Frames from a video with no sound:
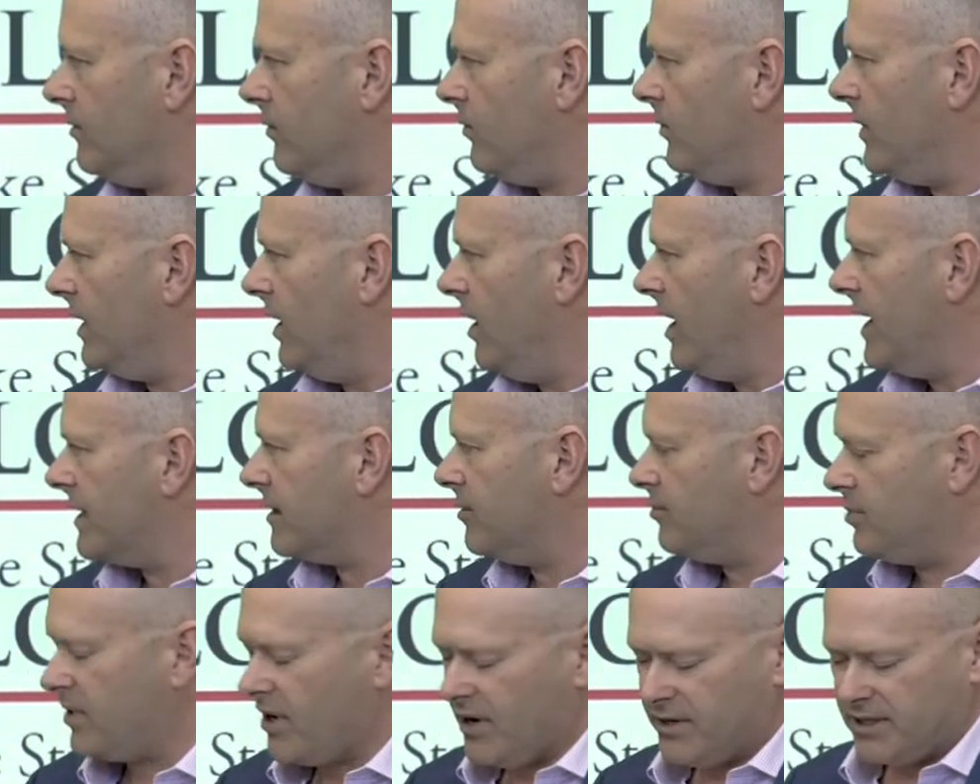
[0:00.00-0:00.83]
We like
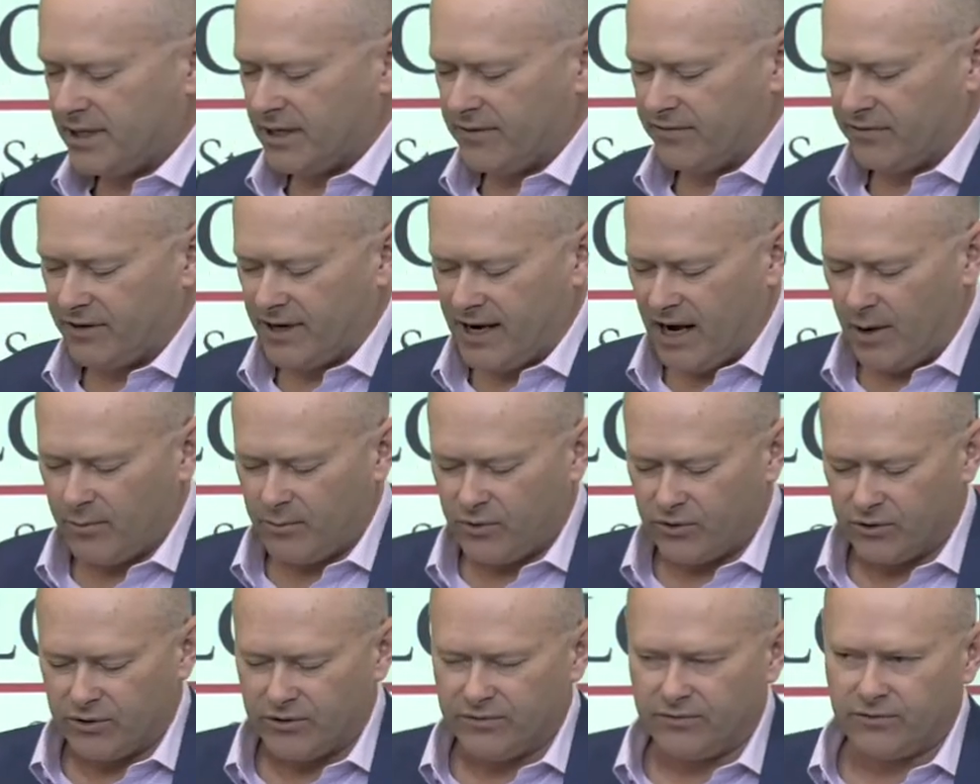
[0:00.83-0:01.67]
the project for a
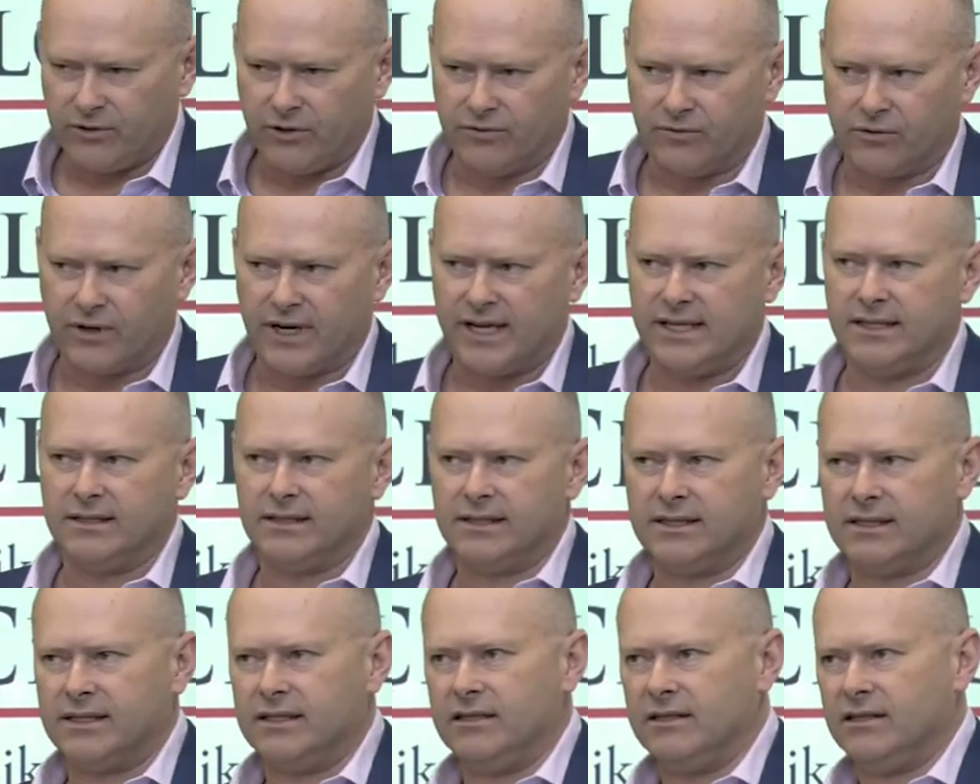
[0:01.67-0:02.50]
number of, of
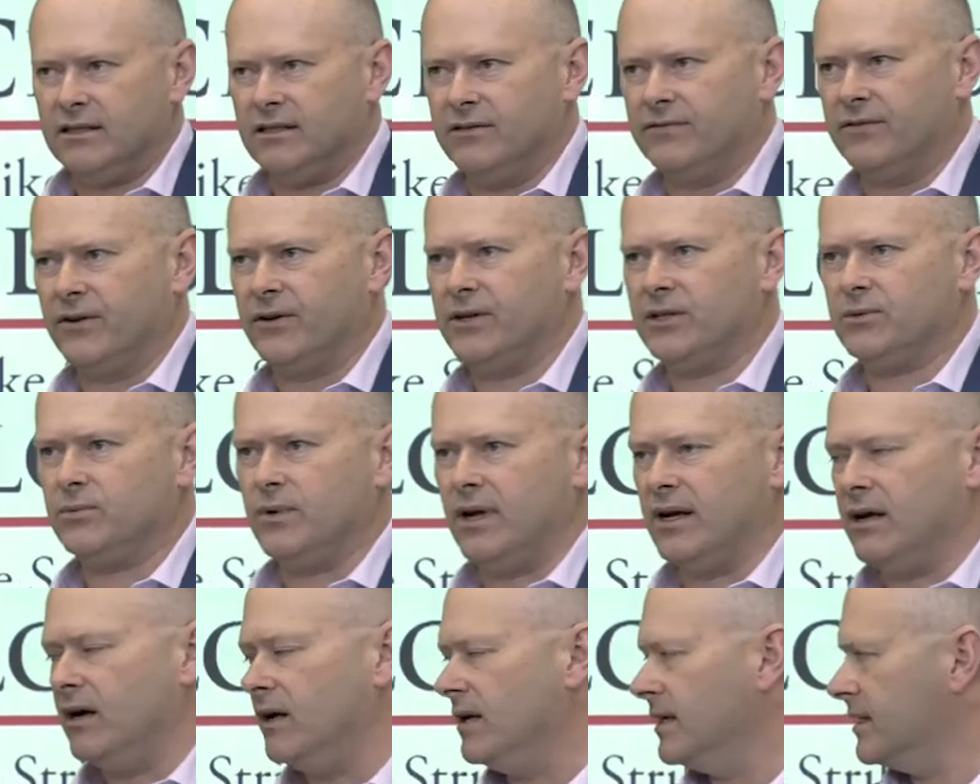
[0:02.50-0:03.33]
reasons, and the, the, first
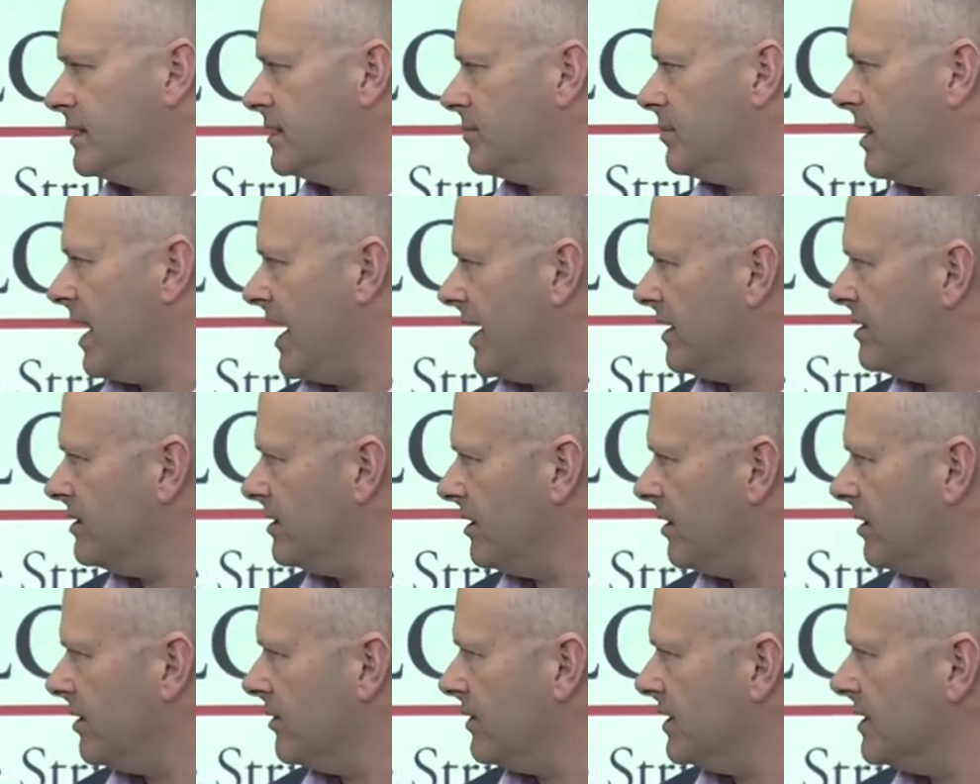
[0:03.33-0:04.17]
one I'll explain
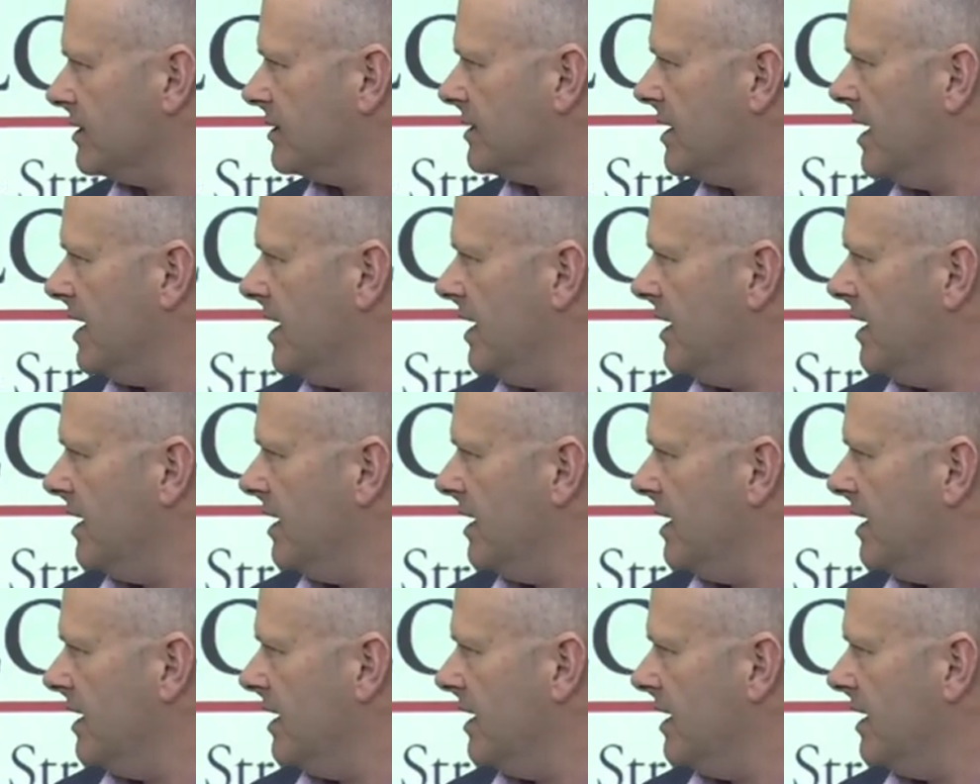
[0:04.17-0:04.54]
to you is,